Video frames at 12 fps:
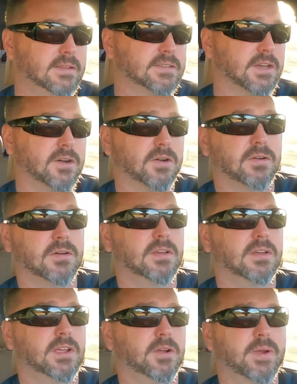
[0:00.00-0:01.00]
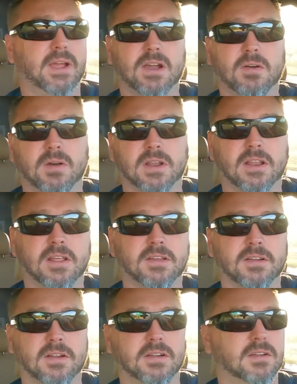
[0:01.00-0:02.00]
So here we go on
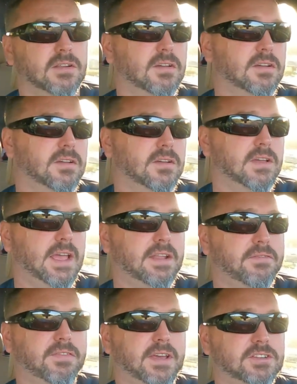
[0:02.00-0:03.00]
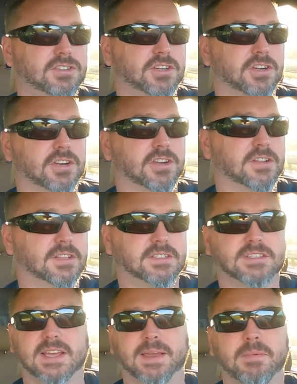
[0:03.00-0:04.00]
another adventure,
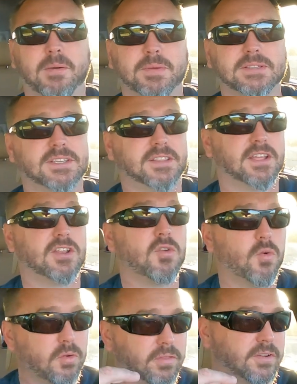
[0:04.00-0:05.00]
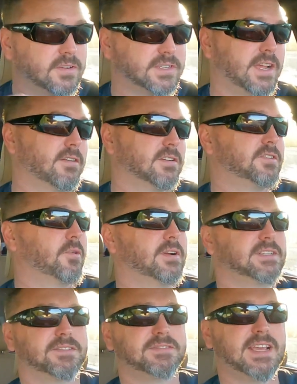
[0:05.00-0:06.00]
this time up into the Northern
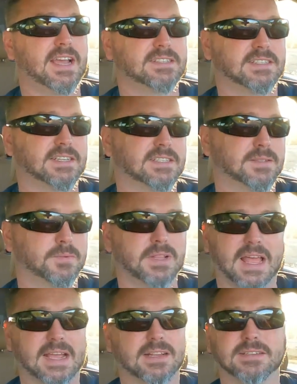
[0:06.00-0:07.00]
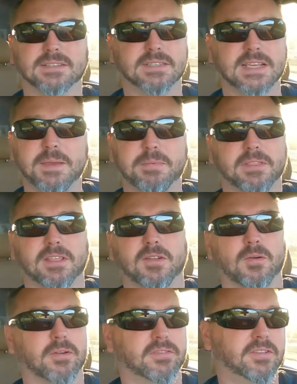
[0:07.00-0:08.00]
Territories of Texas. We're like deep in the
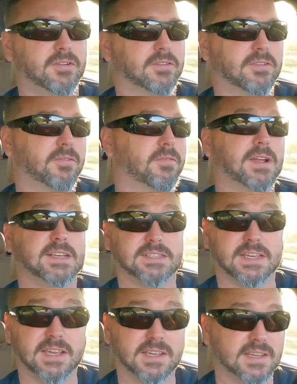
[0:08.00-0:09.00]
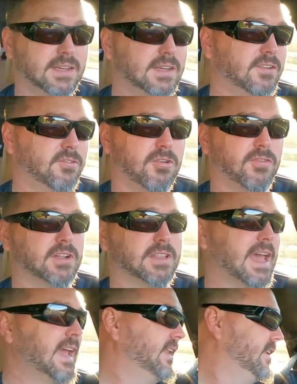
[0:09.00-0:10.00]
north too. It's crazy. Drove all
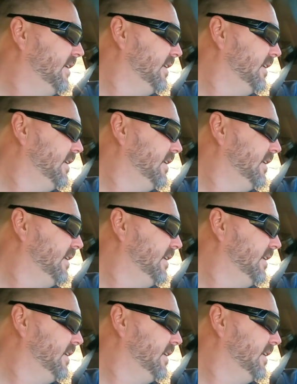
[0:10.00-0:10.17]
night.